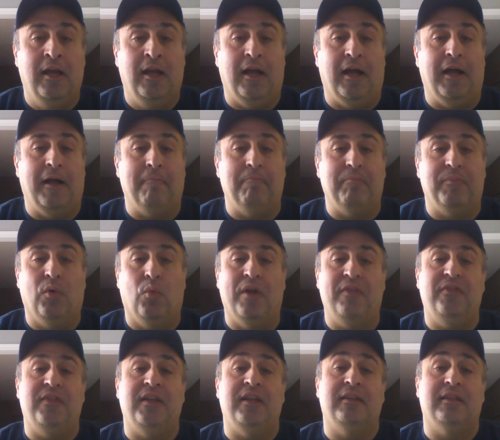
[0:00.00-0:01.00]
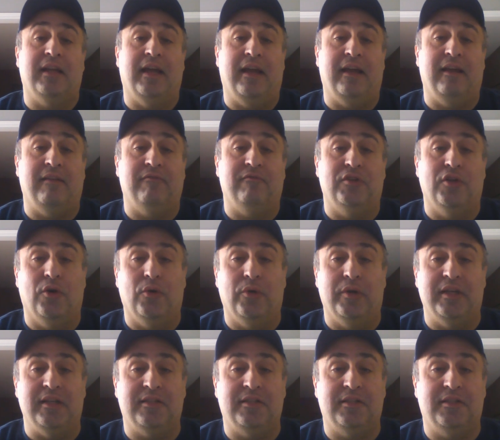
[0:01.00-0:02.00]
Um, the one thing that I
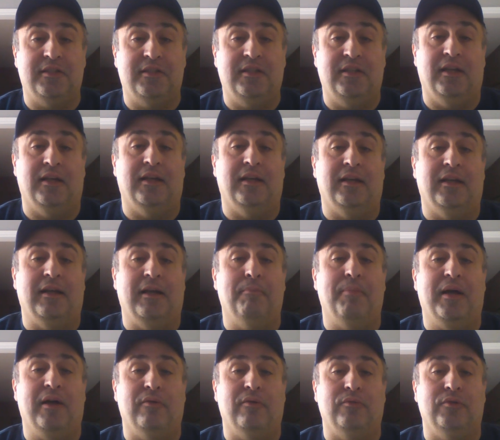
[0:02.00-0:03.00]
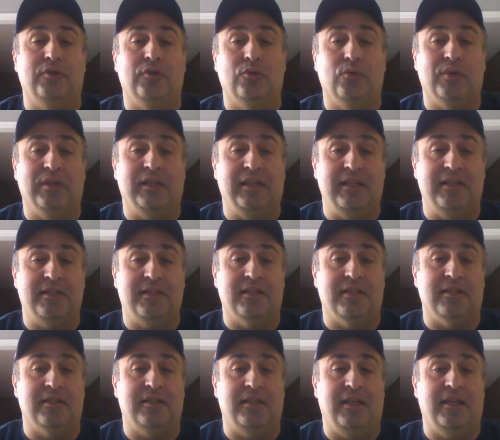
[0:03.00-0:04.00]
noticed uh, about new
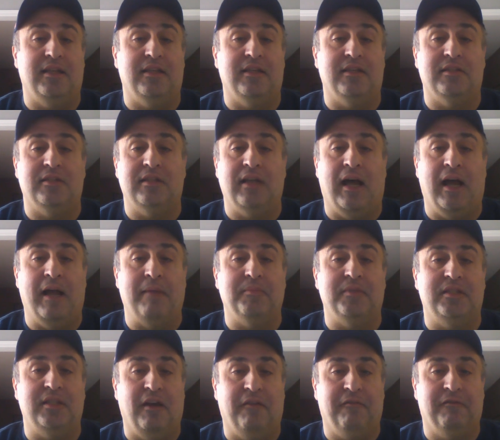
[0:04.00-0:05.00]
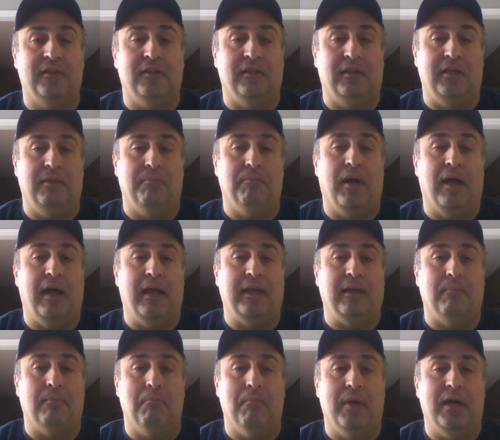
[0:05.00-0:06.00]
releases is I'm definitely
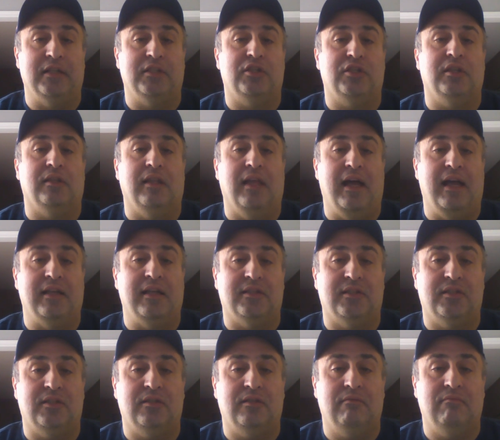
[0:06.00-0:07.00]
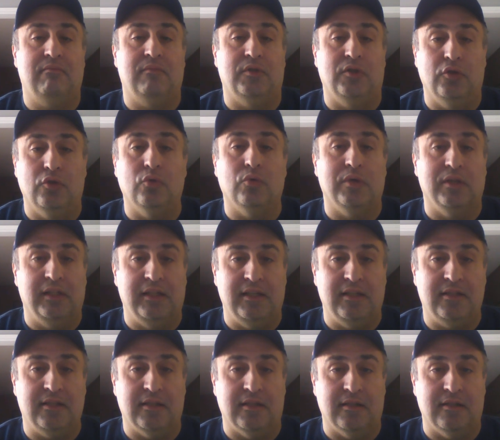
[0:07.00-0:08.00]
buying much less new
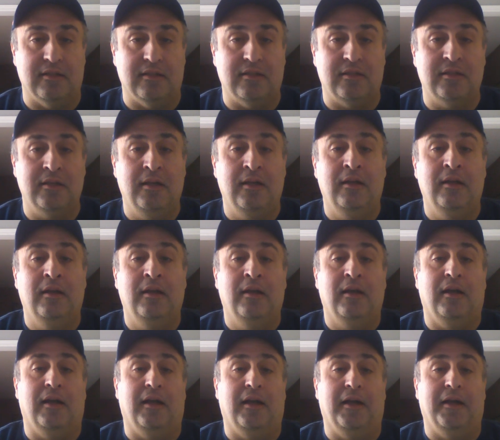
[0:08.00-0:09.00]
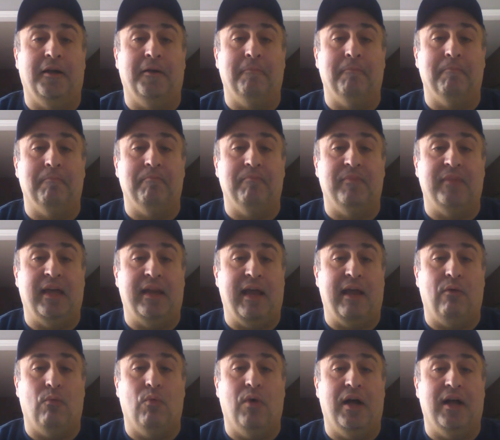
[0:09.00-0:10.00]
releases. Um, than
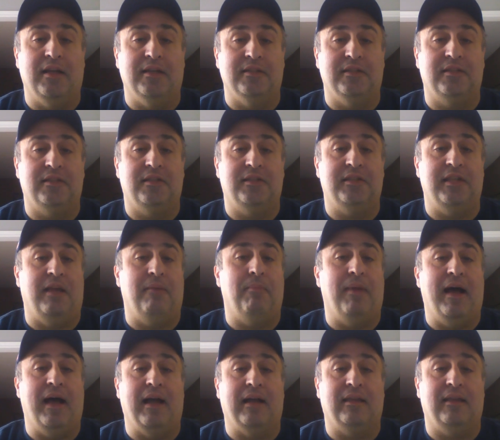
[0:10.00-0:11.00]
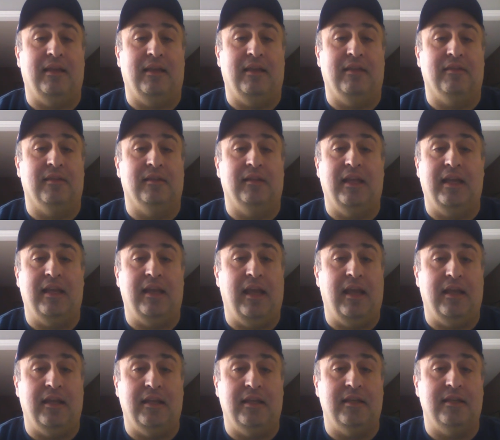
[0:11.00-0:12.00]
I was, say, back in the late
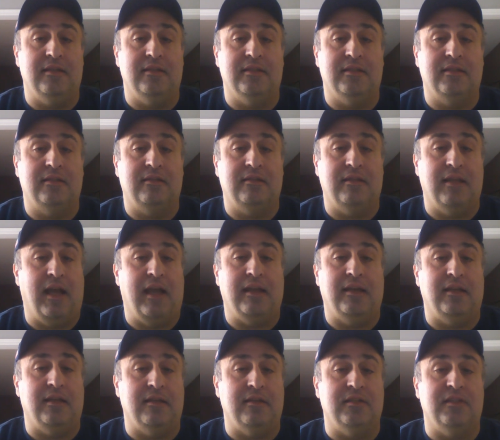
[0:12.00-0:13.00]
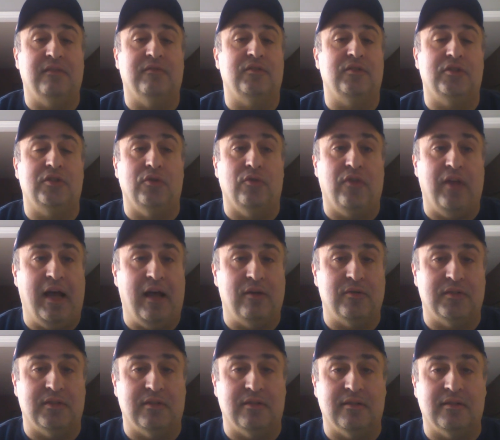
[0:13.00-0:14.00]
80s, 90s, even
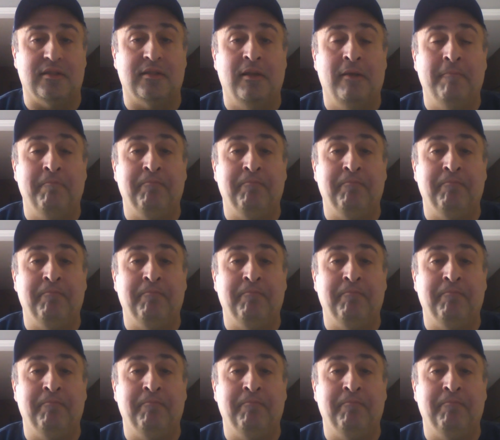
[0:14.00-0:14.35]
2000s.